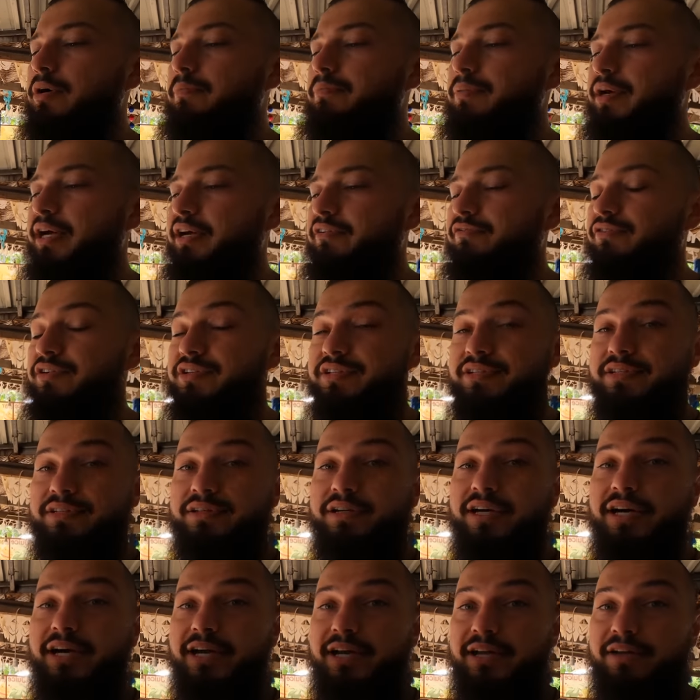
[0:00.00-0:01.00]
a breakfast.
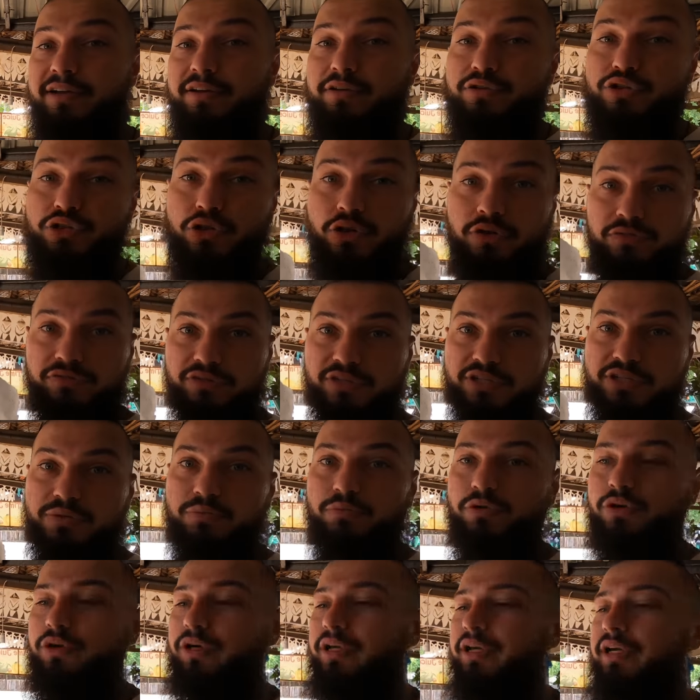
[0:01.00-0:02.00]
I served this
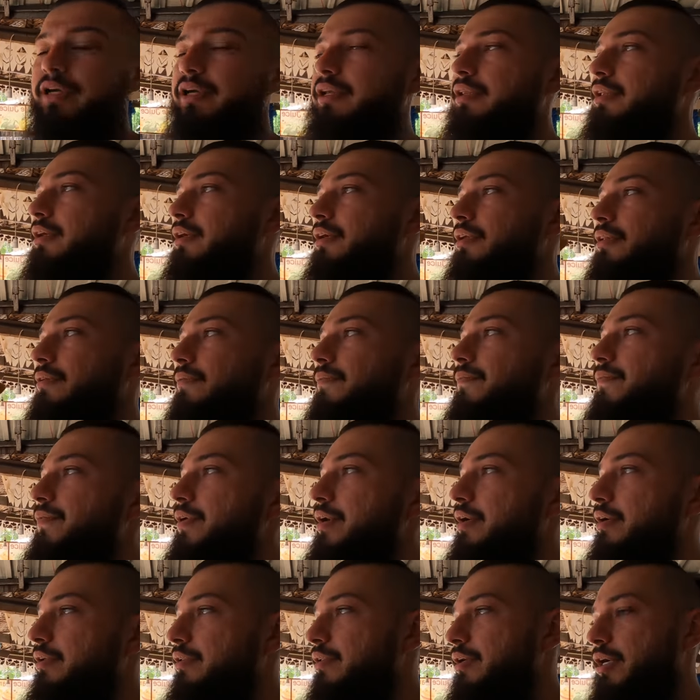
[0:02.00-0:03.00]
morning and then
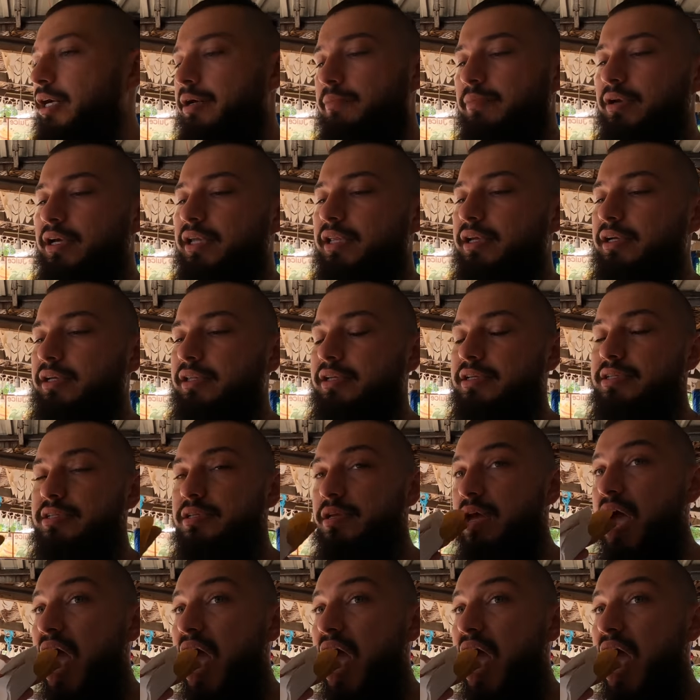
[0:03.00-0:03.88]
now I'm getting this.